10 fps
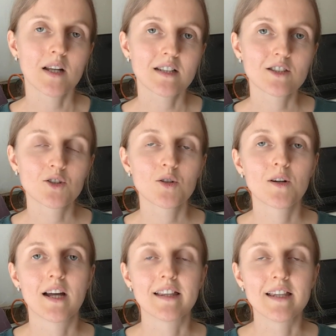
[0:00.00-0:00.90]

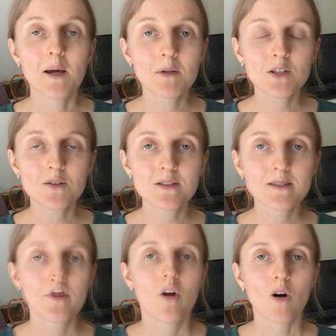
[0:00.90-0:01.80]
protozoa, and
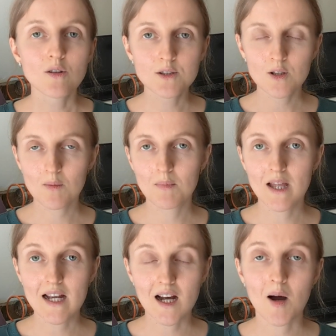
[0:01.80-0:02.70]
nematodes. Also,
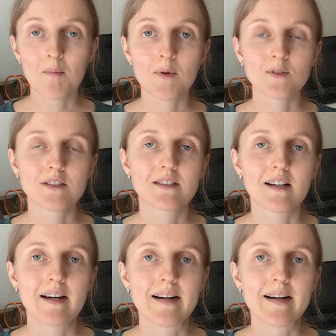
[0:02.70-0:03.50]
black compost